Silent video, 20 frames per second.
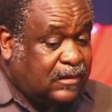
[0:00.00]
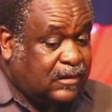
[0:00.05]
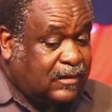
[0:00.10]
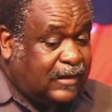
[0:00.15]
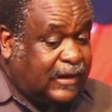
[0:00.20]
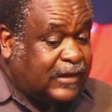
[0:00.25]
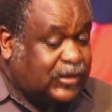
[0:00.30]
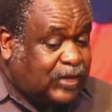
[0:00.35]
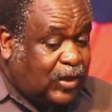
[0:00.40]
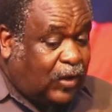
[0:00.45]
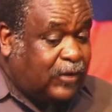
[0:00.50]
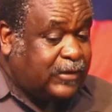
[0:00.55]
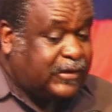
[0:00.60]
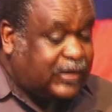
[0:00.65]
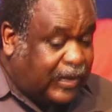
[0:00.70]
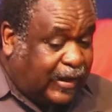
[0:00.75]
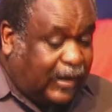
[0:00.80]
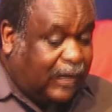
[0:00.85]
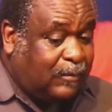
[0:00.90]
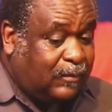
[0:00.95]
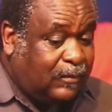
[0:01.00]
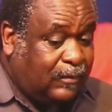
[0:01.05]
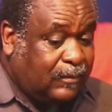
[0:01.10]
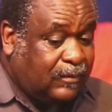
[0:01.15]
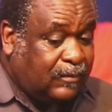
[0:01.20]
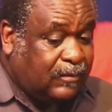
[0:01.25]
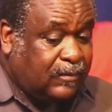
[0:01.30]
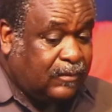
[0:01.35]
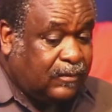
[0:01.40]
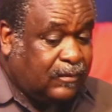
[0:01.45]
They taught him
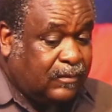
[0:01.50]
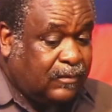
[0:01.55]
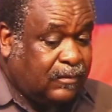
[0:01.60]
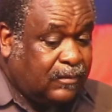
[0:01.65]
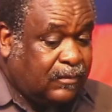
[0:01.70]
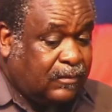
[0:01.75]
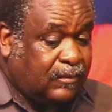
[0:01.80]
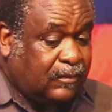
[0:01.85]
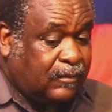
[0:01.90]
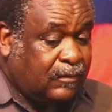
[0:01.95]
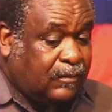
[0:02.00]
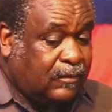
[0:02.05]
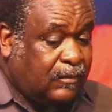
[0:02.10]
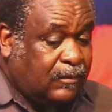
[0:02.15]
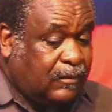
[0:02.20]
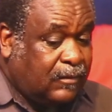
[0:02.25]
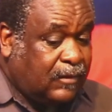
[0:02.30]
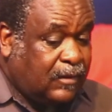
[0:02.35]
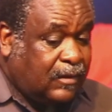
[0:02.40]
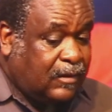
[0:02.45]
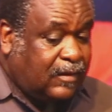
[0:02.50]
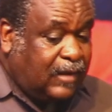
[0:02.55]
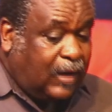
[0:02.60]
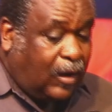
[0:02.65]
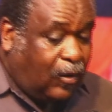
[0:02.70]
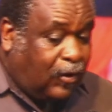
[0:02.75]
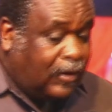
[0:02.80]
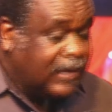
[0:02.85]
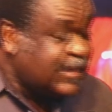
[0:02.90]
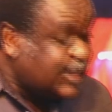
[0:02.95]
the
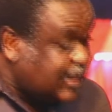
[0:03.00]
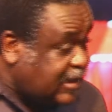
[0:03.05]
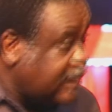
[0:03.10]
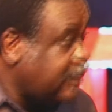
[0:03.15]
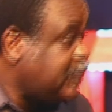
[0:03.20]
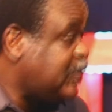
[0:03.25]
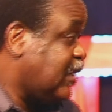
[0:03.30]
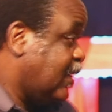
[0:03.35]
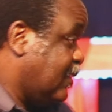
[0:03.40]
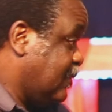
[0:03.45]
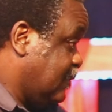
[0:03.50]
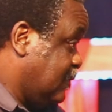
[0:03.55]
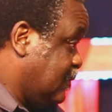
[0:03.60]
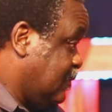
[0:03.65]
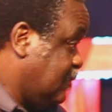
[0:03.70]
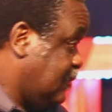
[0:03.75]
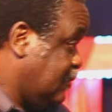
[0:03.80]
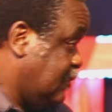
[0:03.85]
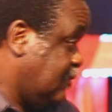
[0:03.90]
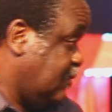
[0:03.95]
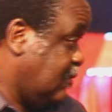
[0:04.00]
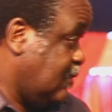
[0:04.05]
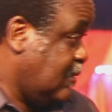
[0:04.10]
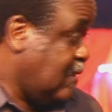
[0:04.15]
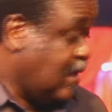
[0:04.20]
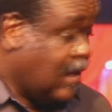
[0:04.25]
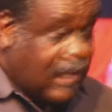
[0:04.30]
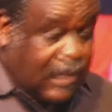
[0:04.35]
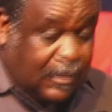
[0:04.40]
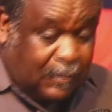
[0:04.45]
Holy Scripture.
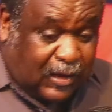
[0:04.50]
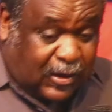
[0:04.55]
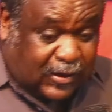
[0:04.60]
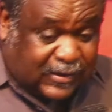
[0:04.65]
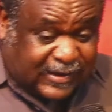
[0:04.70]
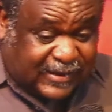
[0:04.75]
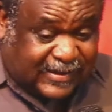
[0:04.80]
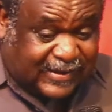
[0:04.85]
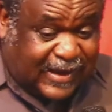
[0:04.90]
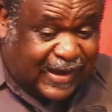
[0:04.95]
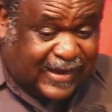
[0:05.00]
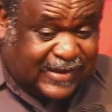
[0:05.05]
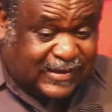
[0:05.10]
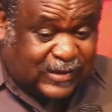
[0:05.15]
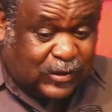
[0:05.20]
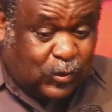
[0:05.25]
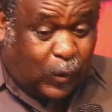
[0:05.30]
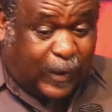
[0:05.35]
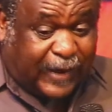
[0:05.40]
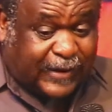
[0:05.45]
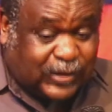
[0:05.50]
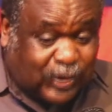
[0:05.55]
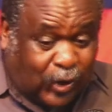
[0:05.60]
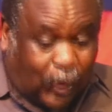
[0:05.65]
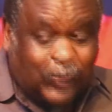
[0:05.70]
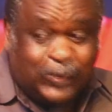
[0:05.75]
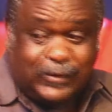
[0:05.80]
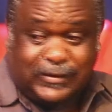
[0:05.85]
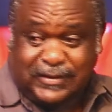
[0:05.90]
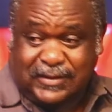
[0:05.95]
Because he says you were
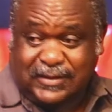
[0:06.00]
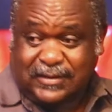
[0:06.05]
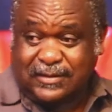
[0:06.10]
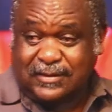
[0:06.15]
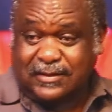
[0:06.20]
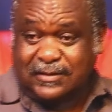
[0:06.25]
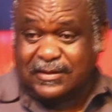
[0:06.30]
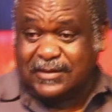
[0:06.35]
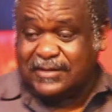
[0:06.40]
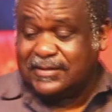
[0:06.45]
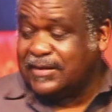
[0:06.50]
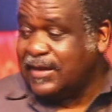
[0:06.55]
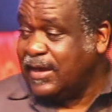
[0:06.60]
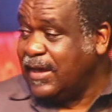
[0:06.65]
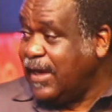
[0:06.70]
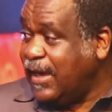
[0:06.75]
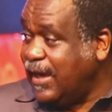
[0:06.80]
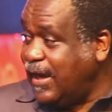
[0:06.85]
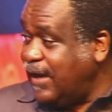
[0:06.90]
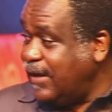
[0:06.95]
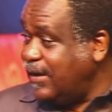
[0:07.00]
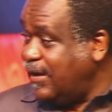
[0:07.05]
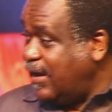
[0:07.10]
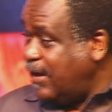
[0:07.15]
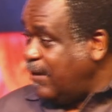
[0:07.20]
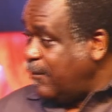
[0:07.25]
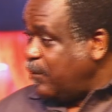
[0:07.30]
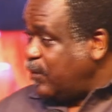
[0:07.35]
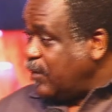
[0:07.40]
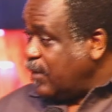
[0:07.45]
taught this. And
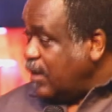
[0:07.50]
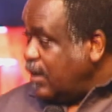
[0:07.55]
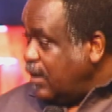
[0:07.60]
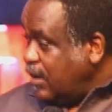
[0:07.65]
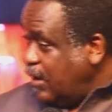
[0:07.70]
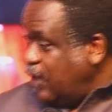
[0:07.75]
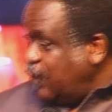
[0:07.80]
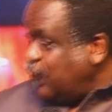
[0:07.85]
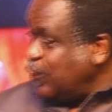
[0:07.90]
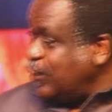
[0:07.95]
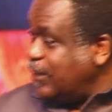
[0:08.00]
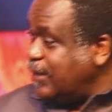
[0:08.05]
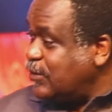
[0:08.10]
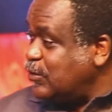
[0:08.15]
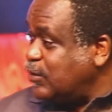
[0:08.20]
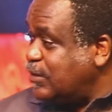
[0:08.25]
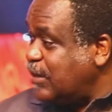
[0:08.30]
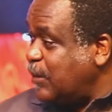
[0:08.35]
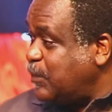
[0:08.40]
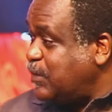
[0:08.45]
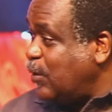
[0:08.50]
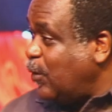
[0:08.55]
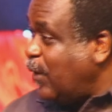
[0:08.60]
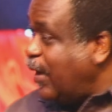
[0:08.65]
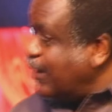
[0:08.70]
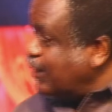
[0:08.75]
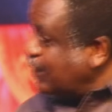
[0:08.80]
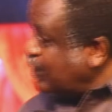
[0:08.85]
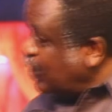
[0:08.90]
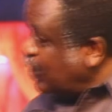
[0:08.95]
if you read to chapter 1,